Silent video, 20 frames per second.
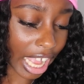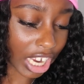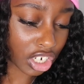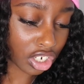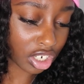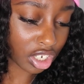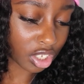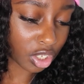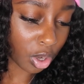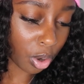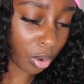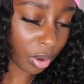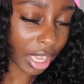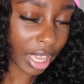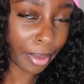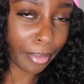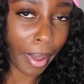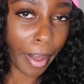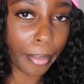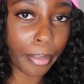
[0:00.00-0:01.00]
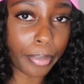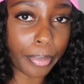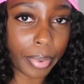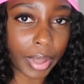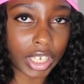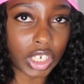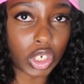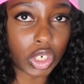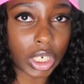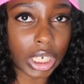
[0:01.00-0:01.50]
actually don't keep my
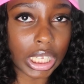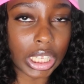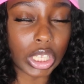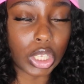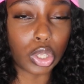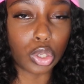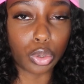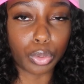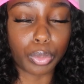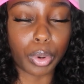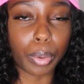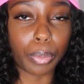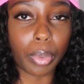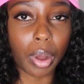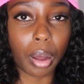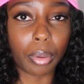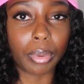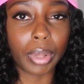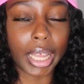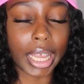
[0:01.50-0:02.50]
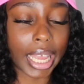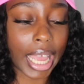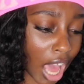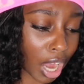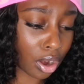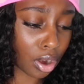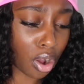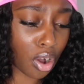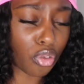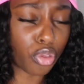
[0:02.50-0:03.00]
Pinterest super public. I
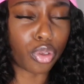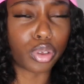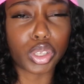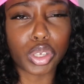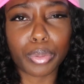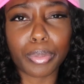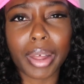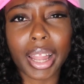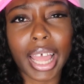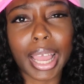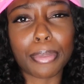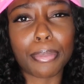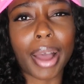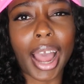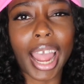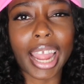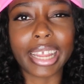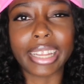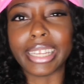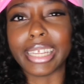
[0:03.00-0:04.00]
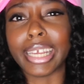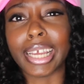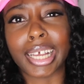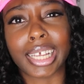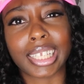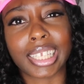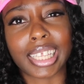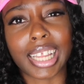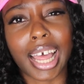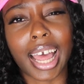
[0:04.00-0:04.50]
don't know, those are my
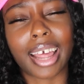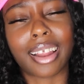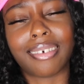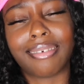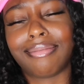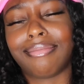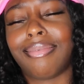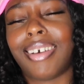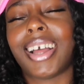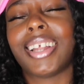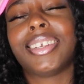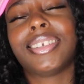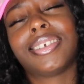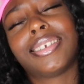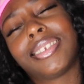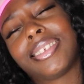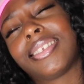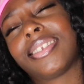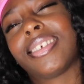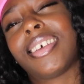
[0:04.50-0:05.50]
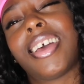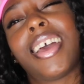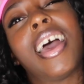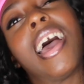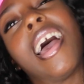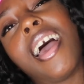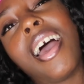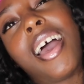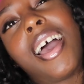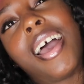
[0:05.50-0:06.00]
ideas, and I just,
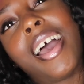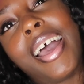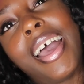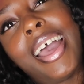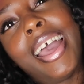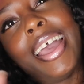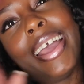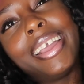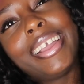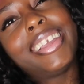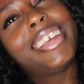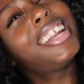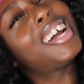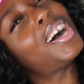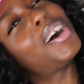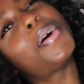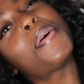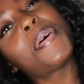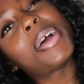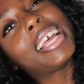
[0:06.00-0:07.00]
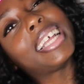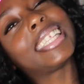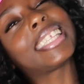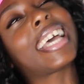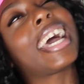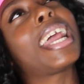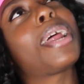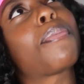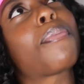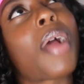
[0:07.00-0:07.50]
you know, it's
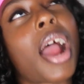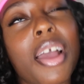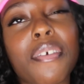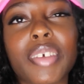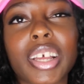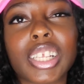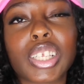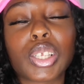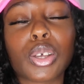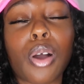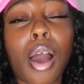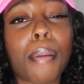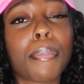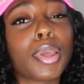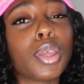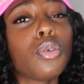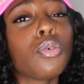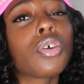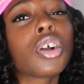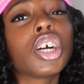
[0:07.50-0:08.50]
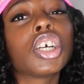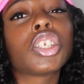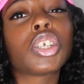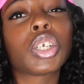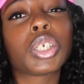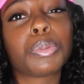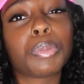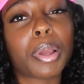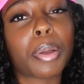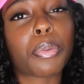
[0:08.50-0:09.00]
kind of private. So I mean, you could
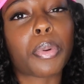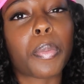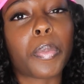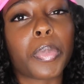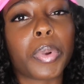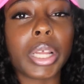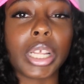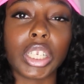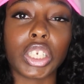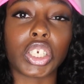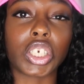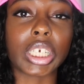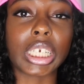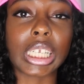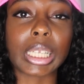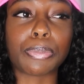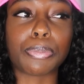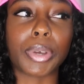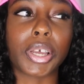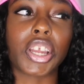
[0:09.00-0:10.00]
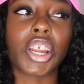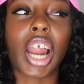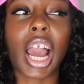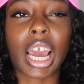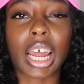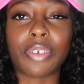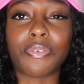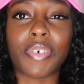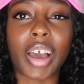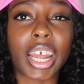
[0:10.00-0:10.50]
search me up on Pinterest, but you're not
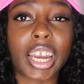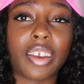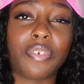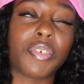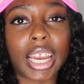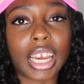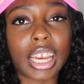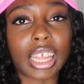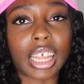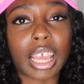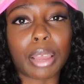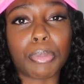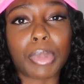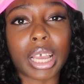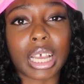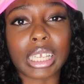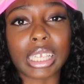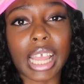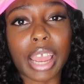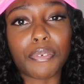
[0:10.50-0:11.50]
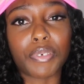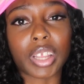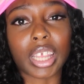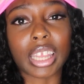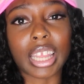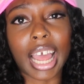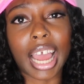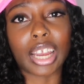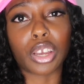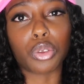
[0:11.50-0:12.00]
gonna find anything because everything
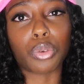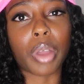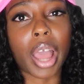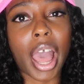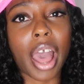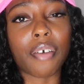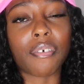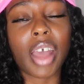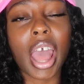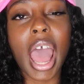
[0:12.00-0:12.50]
that I do have,